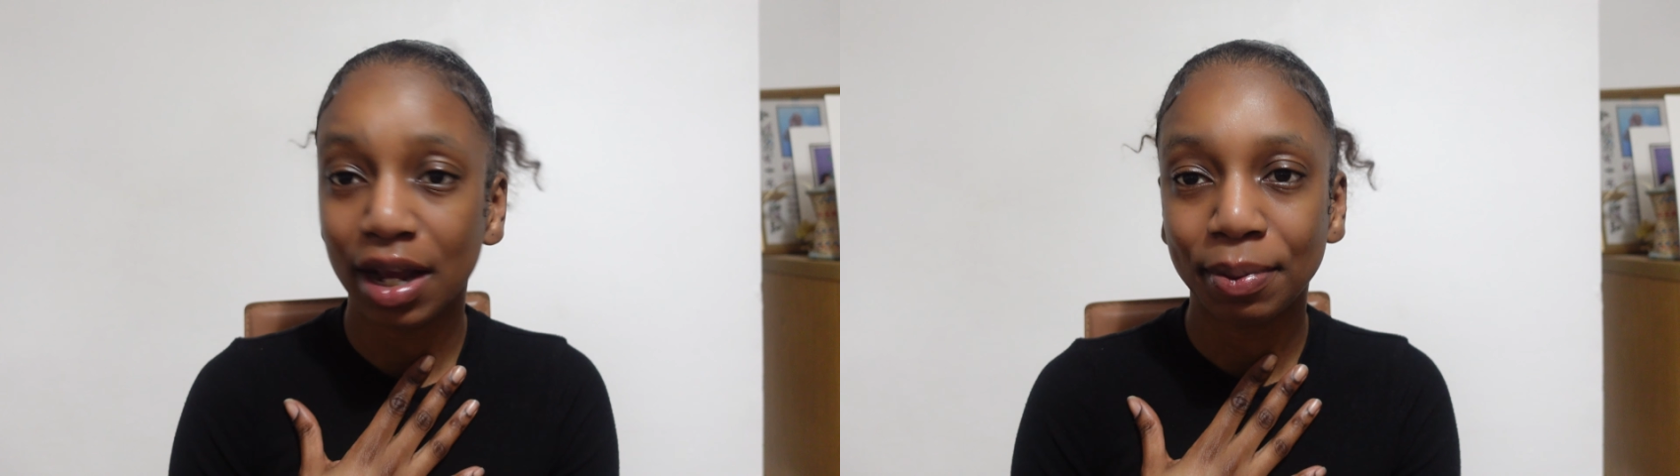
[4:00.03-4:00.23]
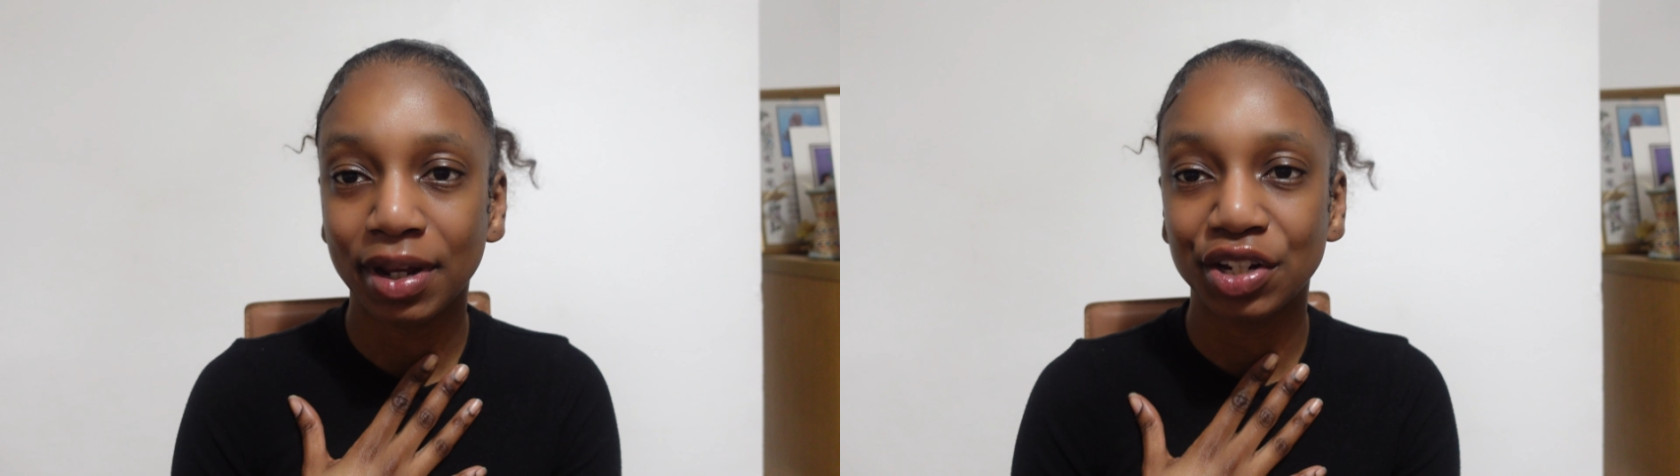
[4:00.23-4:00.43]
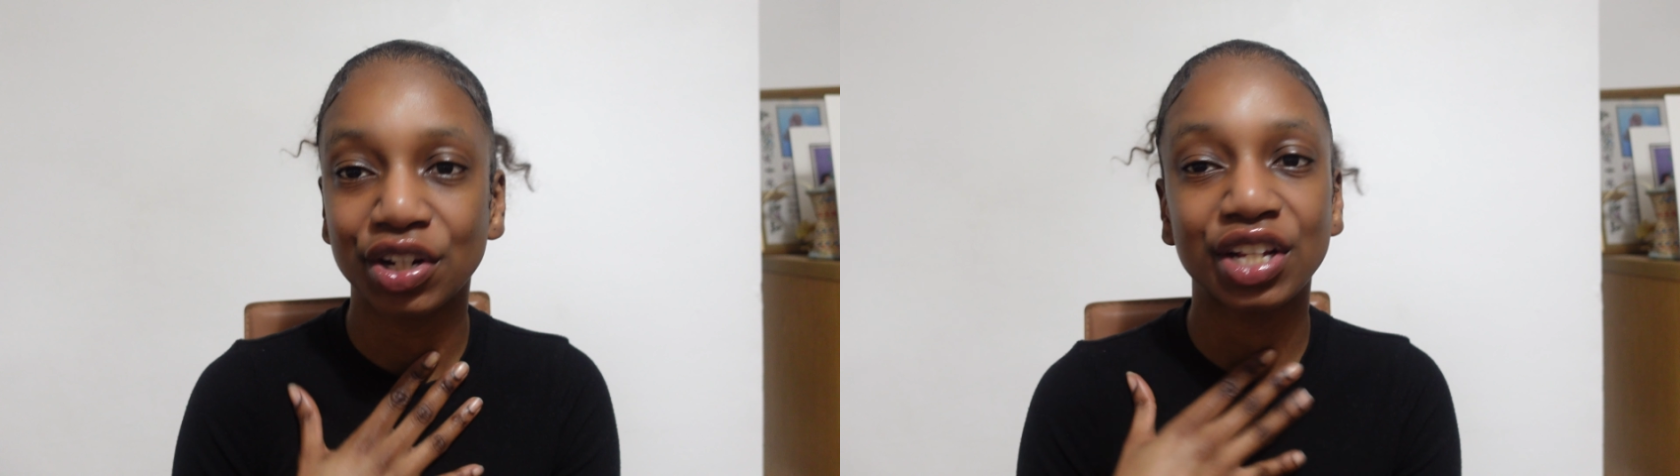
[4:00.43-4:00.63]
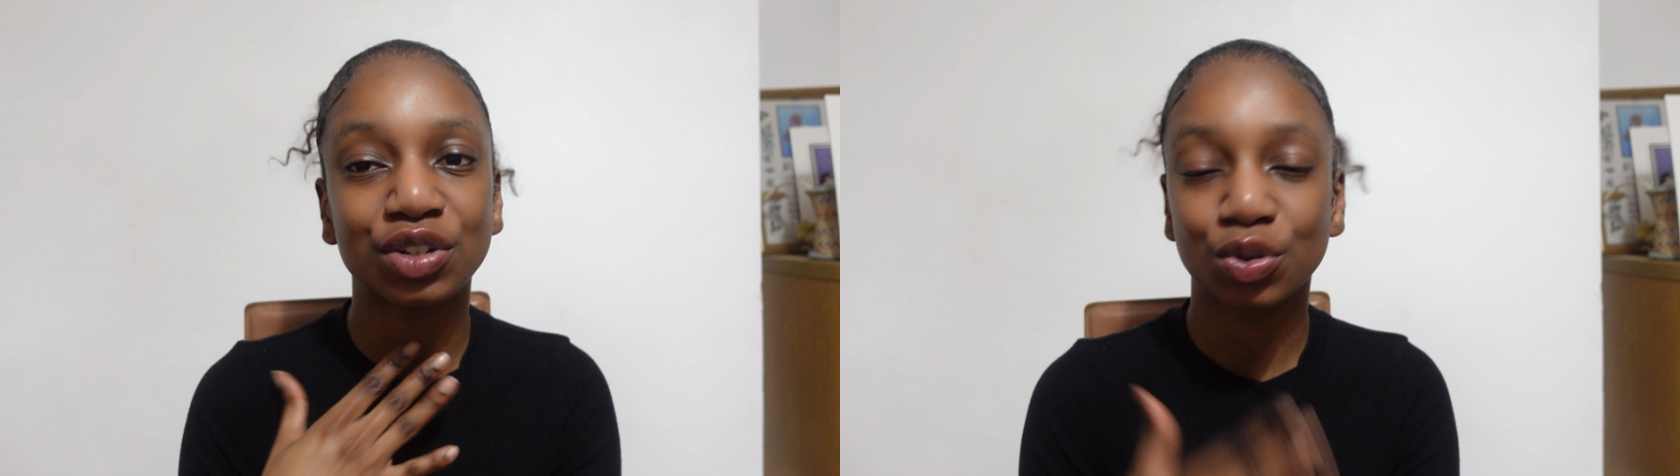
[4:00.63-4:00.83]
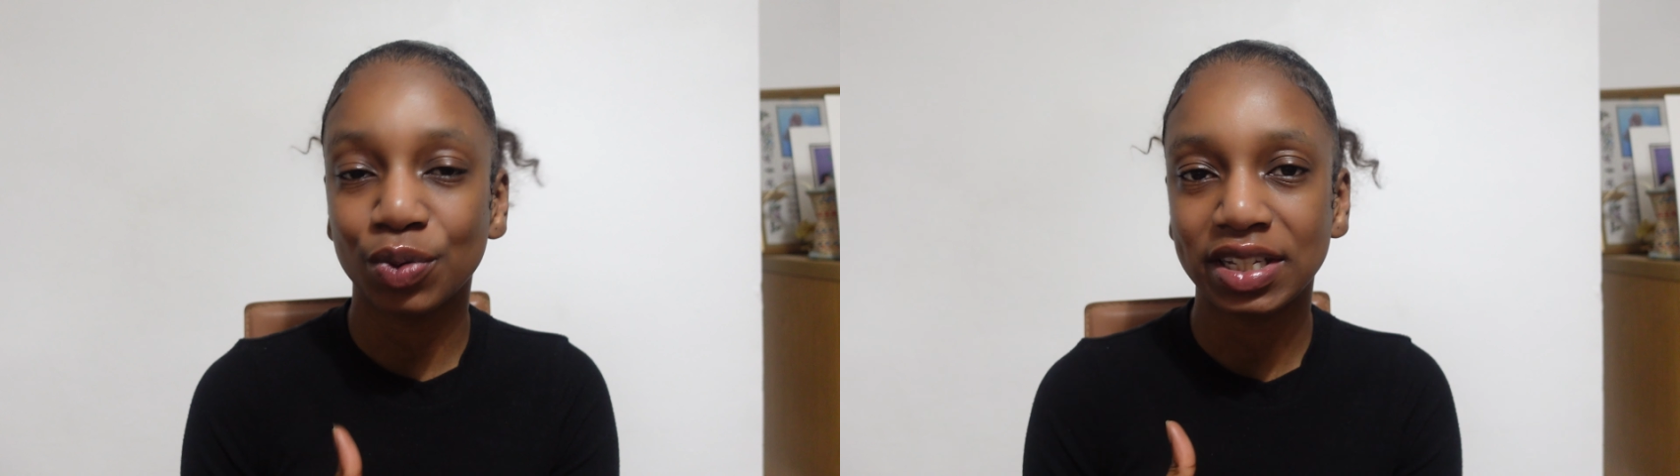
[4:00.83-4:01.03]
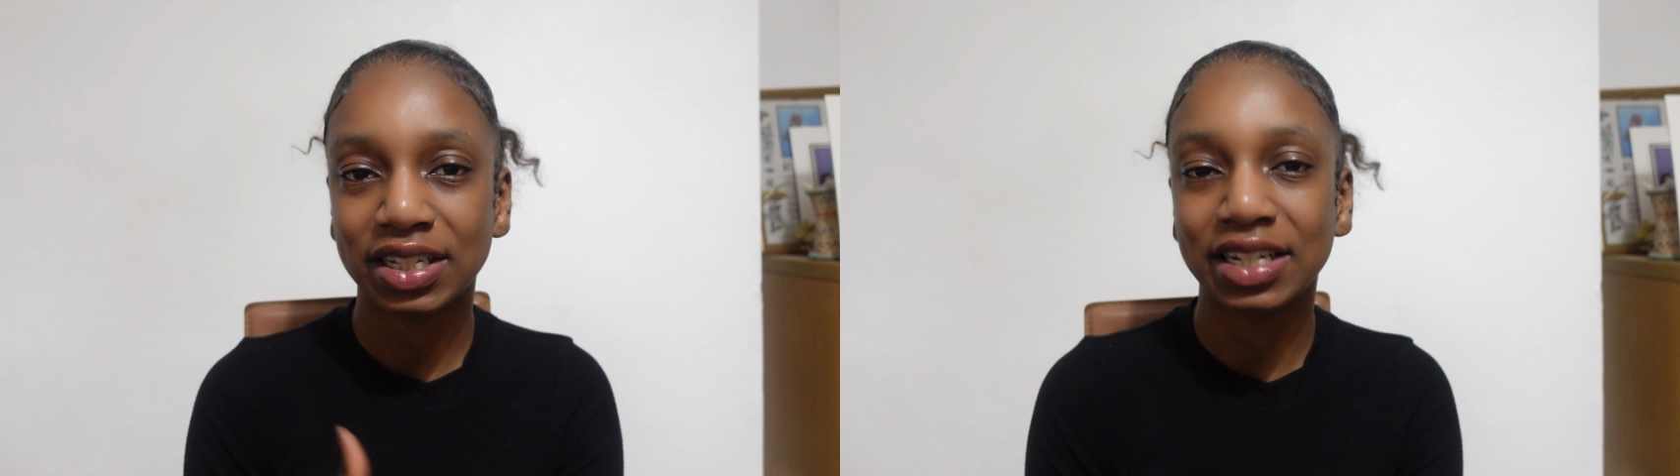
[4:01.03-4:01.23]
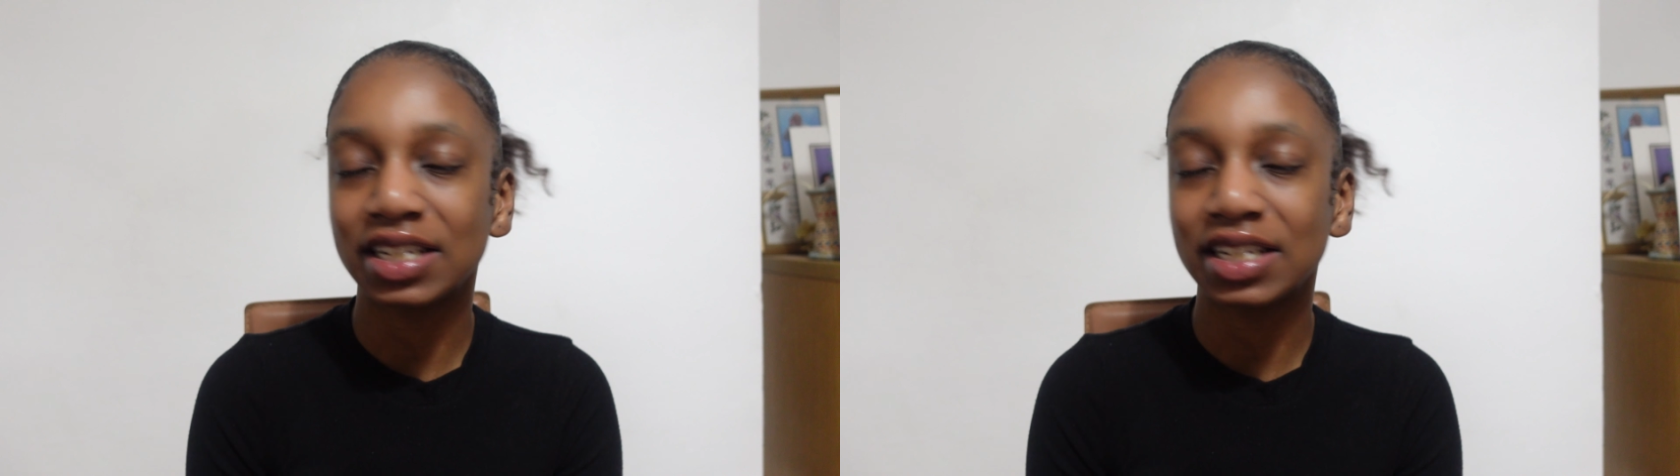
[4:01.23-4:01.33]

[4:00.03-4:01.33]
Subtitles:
opinion, is always key.